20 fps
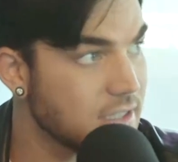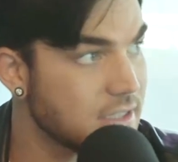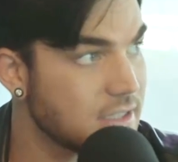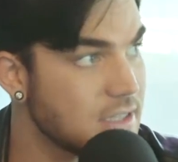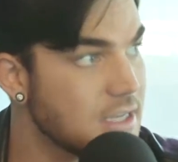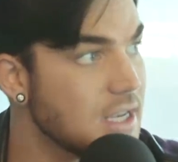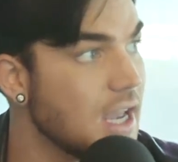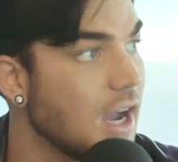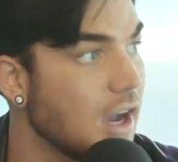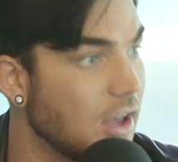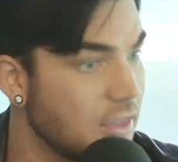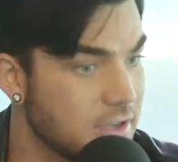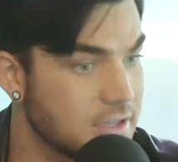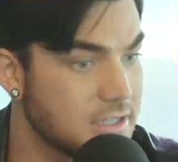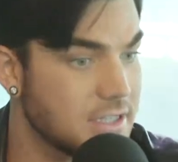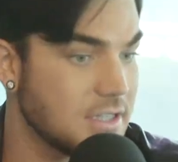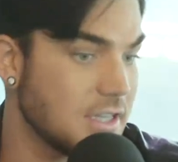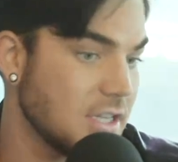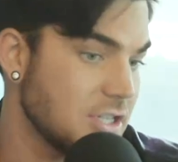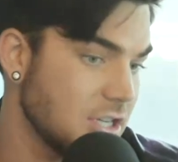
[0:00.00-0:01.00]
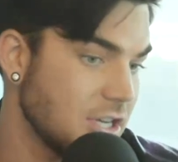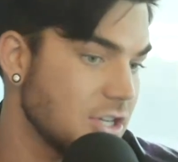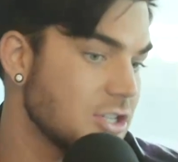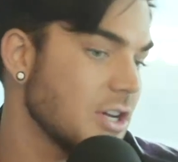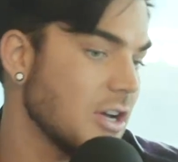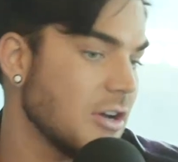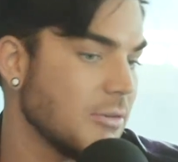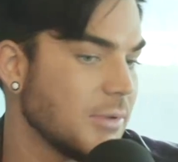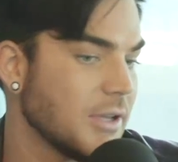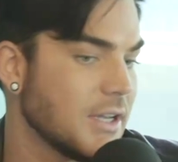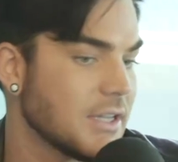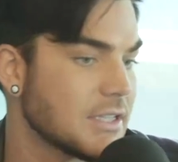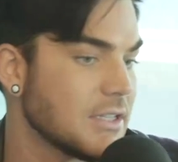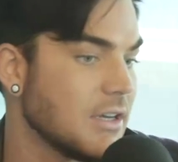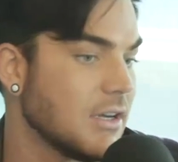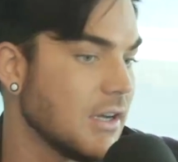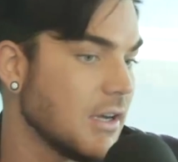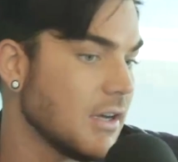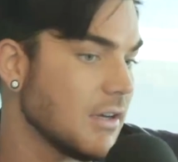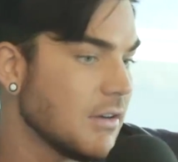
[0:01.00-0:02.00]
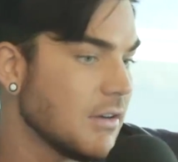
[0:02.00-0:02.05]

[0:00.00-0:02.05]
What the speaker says: released. Yeah, on the DJ will play a song.